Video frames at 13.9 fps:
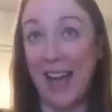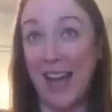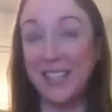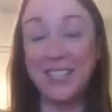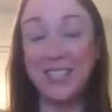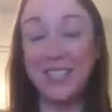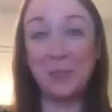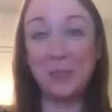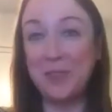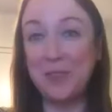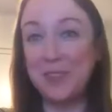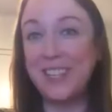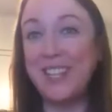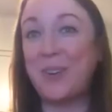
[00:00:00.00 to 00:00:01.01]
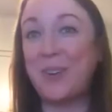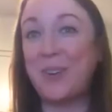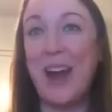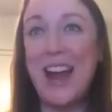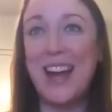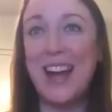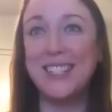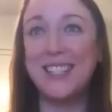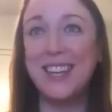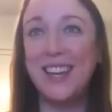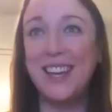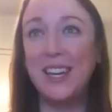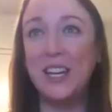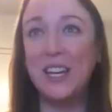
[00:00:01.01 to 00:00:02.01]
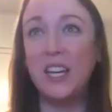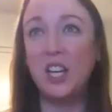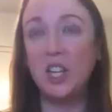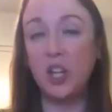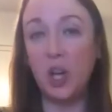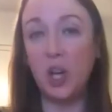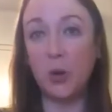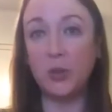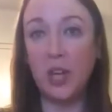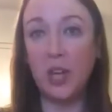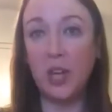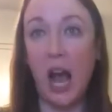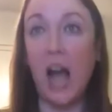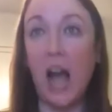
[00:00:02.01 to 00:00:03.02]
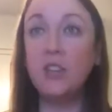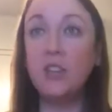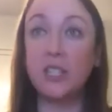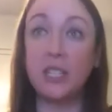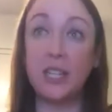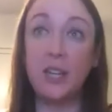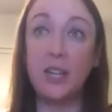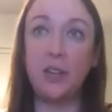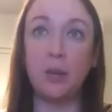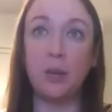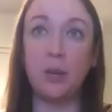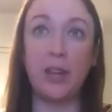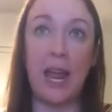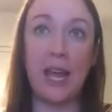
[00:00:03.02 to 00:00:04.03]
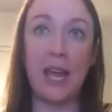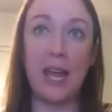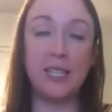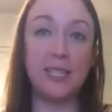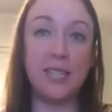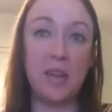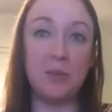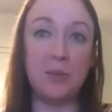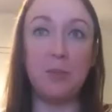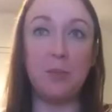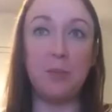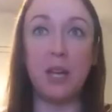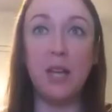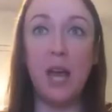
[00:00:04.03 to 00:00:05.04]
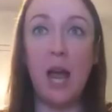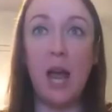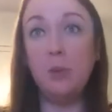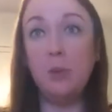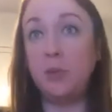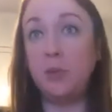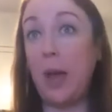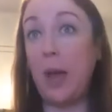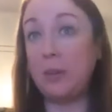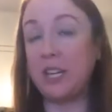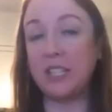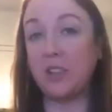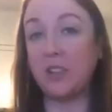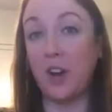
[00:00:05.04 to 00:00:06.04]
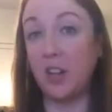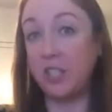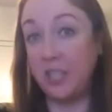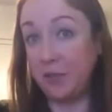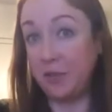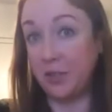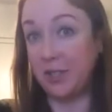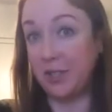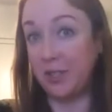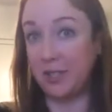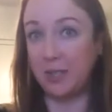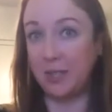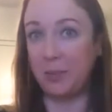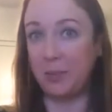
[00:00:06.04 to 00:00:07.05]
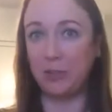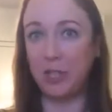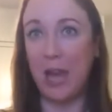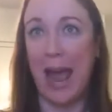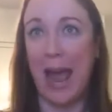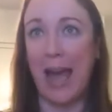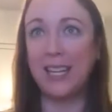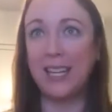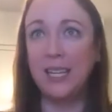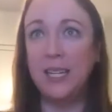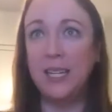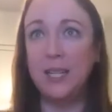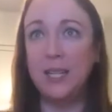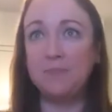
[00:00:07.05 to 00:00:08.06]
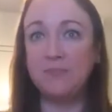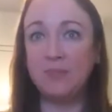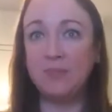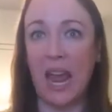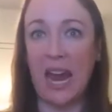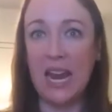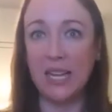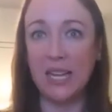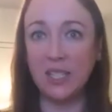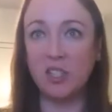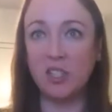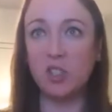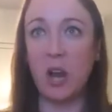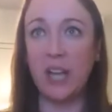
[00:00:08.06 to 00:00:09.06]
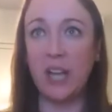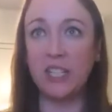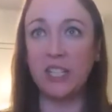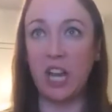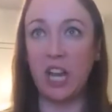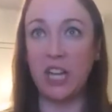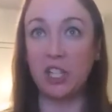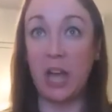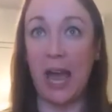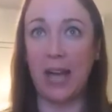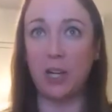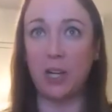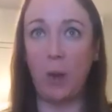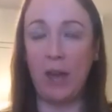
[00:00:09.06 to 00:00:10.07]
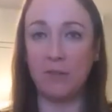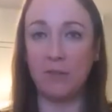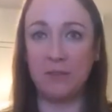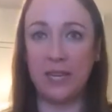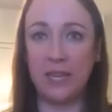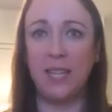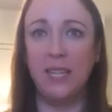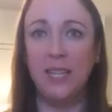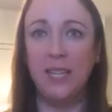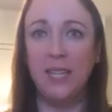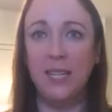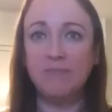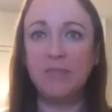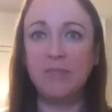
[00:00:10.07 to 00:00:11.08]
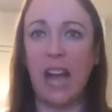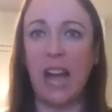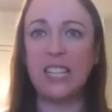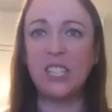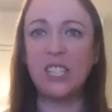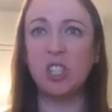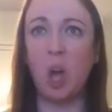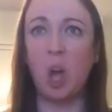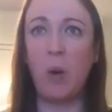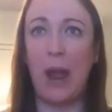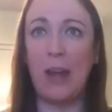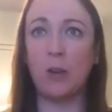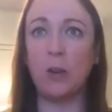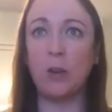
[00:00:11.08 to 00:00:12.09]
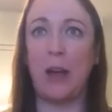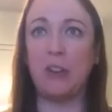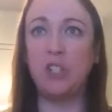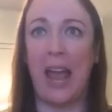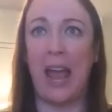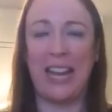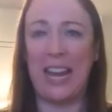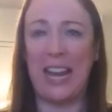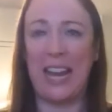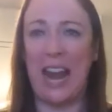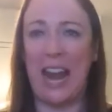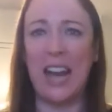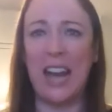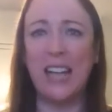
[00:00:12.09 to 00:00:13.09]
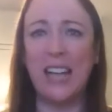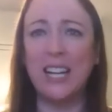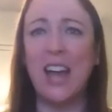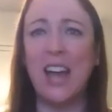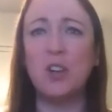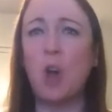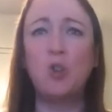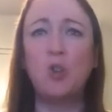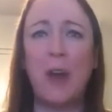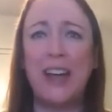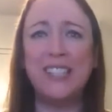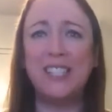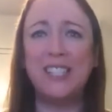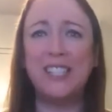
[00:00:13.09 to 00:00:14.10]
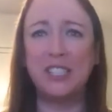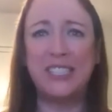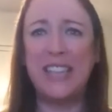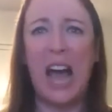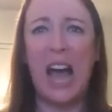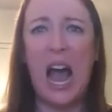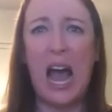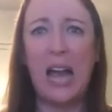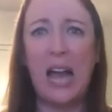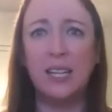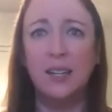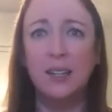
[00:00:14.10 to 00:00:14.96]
He is perfectly grand. You know, I used to live here with Anne and Sammy, but I moved away because of our differences about Jack. Anne is trying to take Jack away from me. I get so angry about Jack and Anne that I could either go crazy or die.